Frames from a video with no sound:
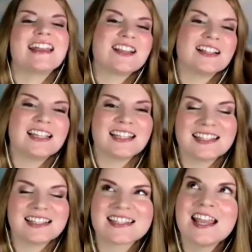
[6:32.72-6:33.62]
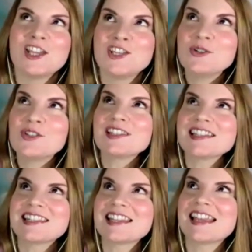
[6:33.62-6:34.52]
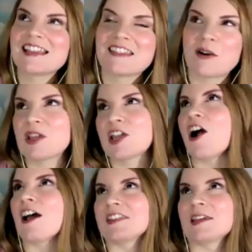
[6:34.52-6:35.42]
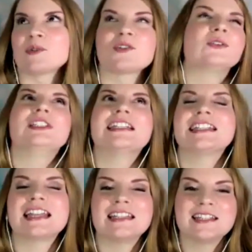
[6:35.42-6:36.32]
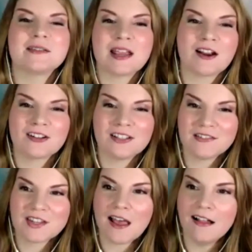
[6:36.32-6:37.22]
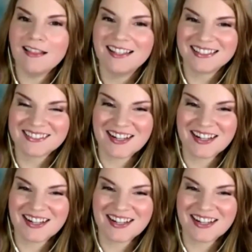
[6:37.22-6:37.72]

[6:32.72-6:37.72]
it's not like this useless thing that we got that was only intended to make our lives hell.